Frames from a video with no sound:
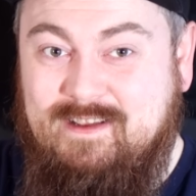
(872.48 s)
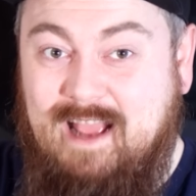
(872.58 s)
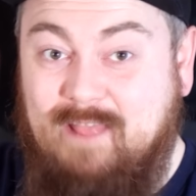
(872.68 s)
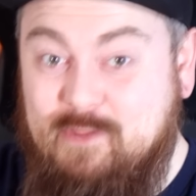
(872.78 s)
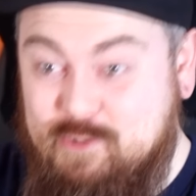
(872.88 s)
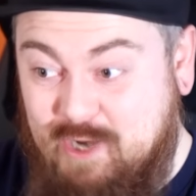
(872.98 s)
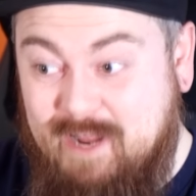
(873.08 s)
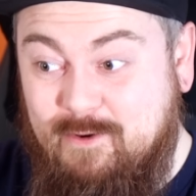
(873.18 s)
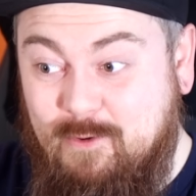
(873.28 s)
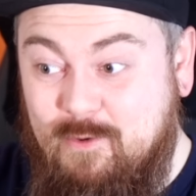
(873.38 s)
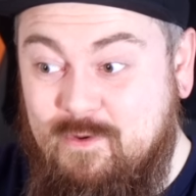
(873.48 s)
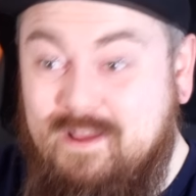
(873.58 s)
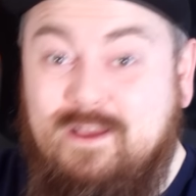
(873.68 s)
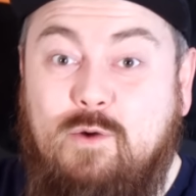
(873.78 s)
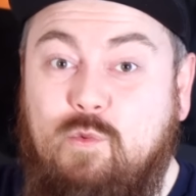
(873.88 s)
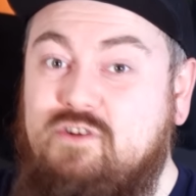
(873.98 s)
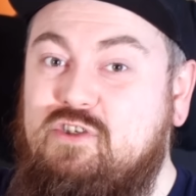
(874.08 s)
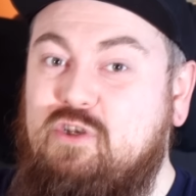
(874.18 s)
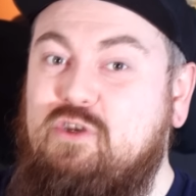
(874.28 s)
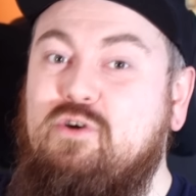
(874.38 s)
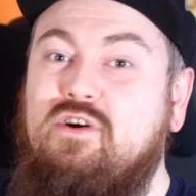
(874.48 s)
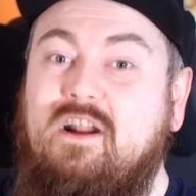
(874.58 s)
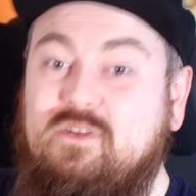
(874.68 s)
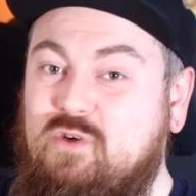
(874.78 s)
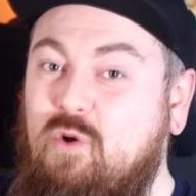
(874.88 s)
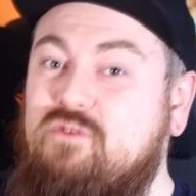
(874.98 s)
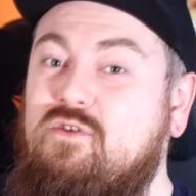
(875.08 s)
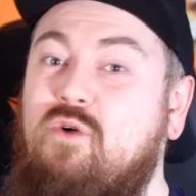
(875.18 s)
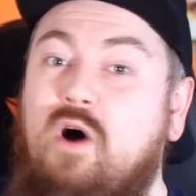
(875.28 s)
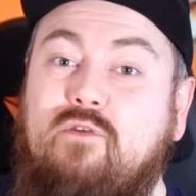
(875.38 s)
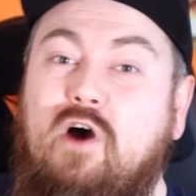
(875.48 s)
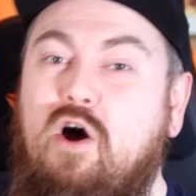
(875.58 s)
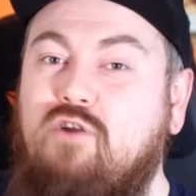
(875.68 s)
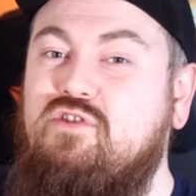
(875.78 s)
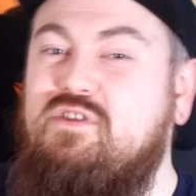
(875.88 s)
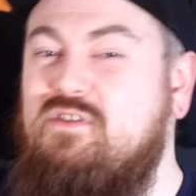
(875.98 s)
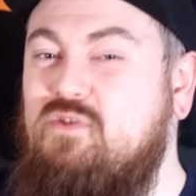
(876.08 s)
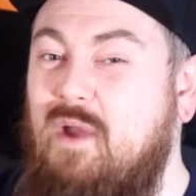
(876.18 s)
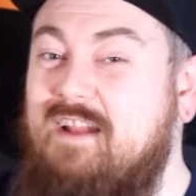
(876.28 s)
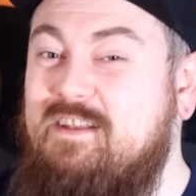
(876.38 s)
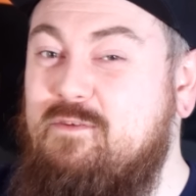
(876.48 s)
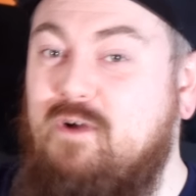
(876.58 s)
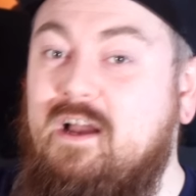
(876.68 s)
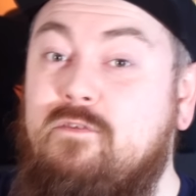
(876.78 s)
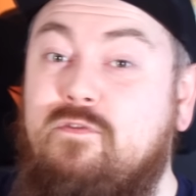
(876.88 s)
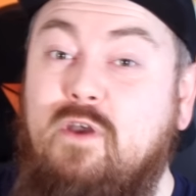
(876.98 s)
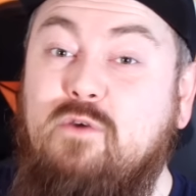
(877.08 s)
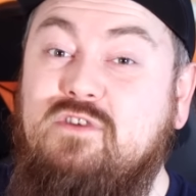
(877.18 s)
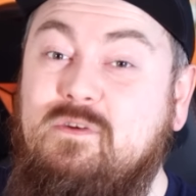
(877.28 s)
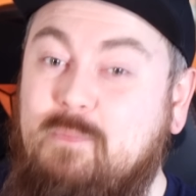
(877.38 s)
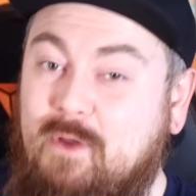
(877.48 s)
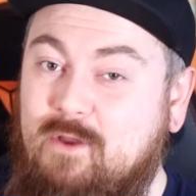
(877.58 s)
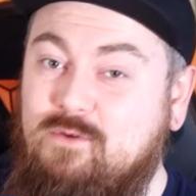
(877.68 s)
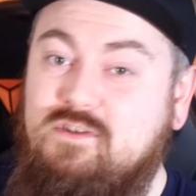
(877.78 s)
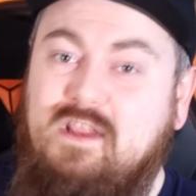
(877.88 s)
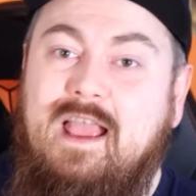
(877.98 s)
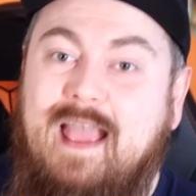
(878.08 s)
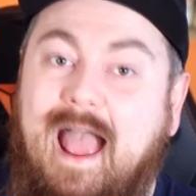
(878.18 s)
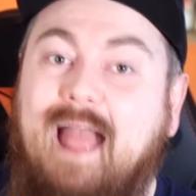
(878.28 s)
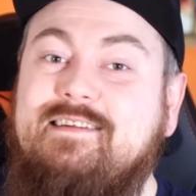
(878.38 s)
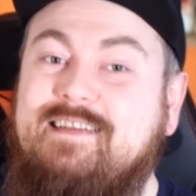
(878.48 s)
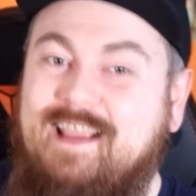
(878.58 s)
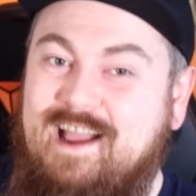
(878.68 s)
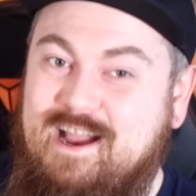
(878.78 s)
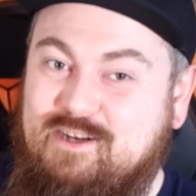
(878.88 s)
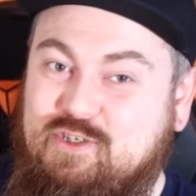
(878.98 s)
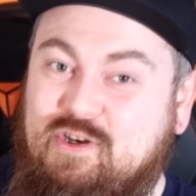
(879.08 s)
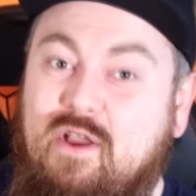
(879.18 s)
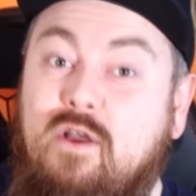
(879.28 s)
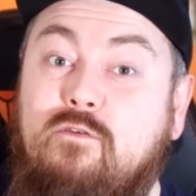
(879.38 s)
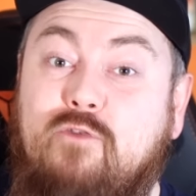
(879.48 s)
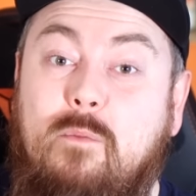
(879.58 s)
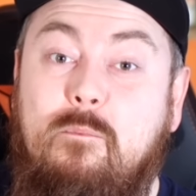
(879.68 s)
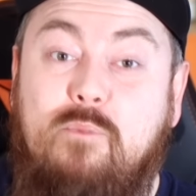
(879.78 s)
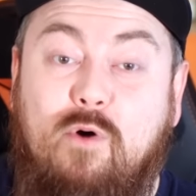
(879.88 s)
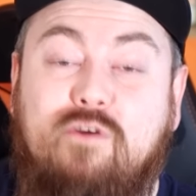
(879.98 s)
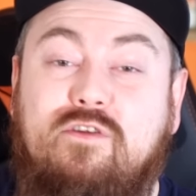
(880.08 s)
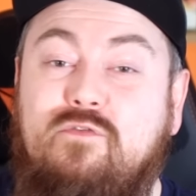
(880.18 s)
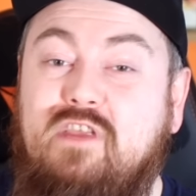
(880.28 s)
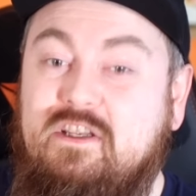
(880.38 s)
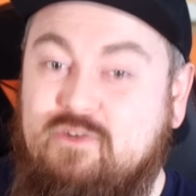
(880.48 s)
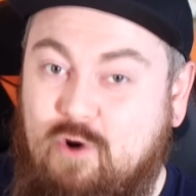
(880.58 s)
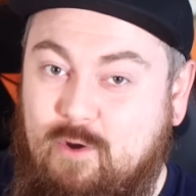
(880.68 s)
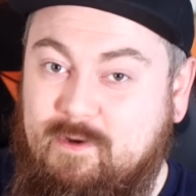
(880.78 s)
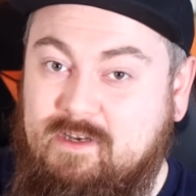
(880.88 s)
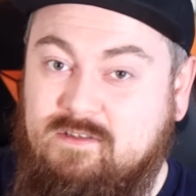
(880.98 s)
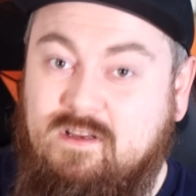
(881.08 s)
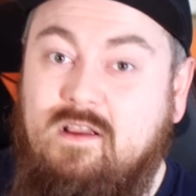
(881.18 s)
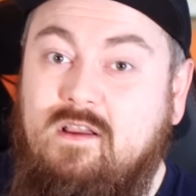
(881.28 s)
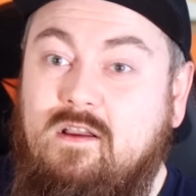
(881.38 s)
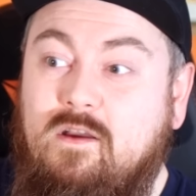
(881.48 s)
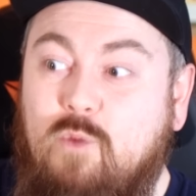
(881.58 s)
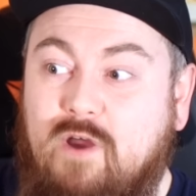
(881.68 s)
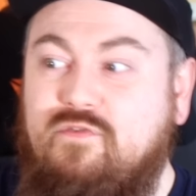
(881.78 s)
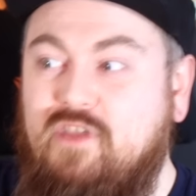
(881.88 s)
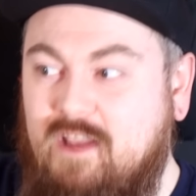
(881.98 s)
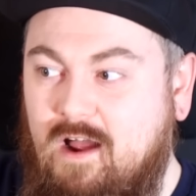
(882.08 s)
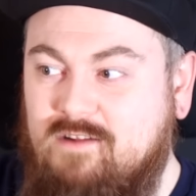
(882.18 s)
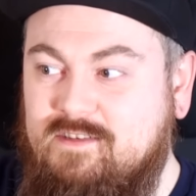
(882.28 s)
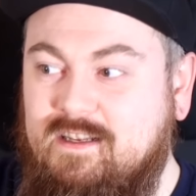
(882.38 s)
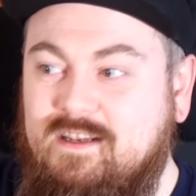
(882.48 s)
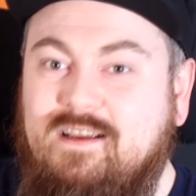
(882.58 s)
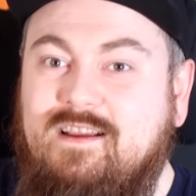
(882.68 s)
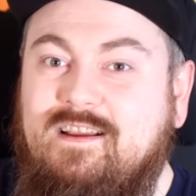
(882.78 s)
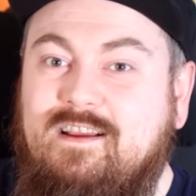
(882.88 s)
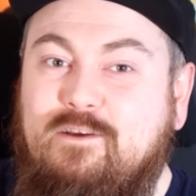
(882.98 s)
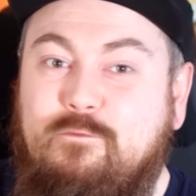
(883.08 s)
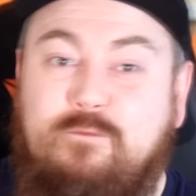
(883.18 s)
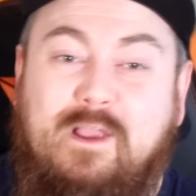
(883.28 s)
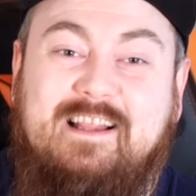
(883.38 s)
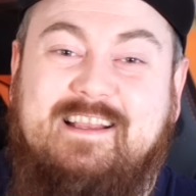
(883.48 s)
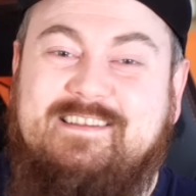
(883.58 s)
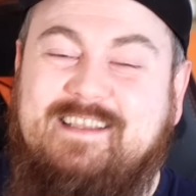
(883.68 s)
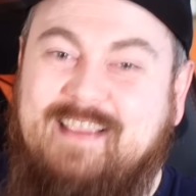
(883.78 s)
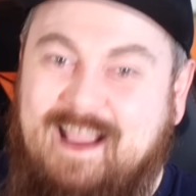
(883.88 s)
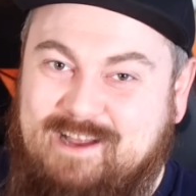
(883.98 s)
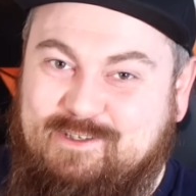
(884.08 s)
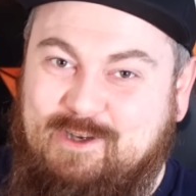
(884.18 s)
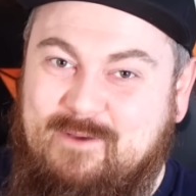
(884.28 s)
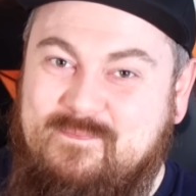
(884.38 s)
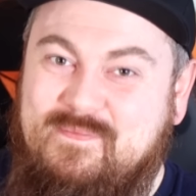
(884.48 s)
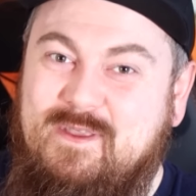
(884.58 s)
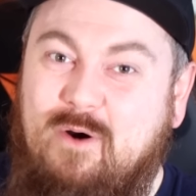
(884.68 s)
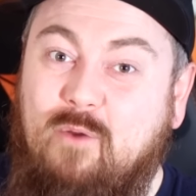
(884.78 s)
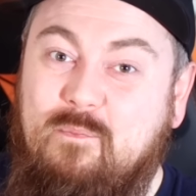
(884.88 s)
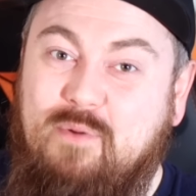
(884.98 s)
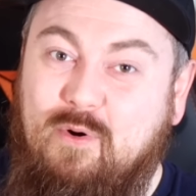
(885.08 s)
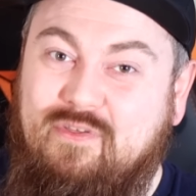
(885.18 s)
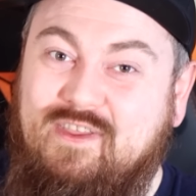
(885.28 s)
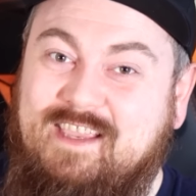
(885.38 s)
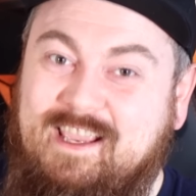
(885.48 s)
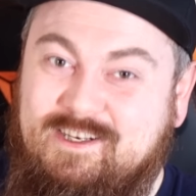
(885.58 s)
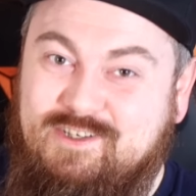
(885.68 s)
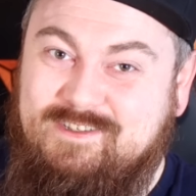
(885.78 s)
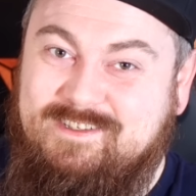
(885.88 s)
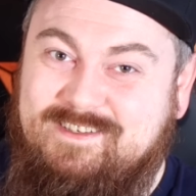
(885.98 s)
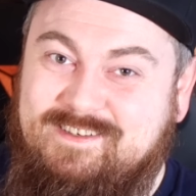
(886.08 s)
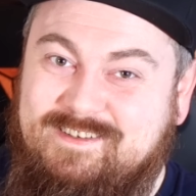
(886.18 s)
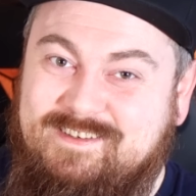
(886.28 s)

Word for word: and the General would secure a total of £125,000 in cash from both of these robberies, with the Garda failing to catch him on both occasions.